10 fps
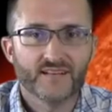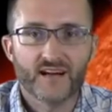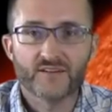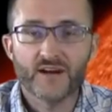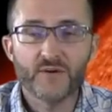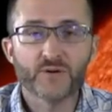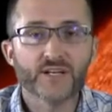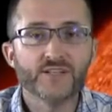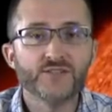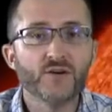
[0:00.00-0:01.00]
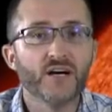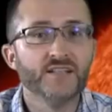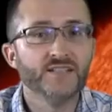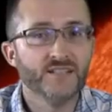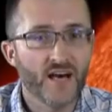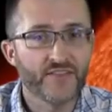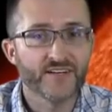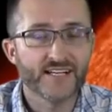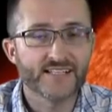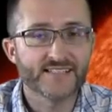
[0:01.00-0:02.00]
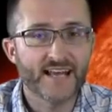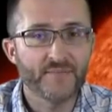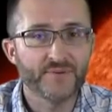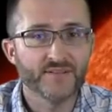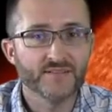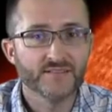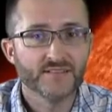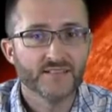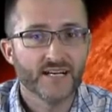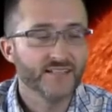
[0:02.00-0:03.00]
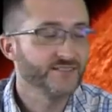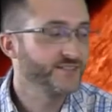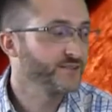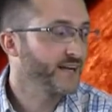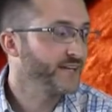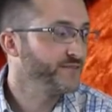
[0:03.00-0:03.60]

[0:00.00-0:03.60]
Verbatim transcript: All right, we're gonna do another example are you still ready,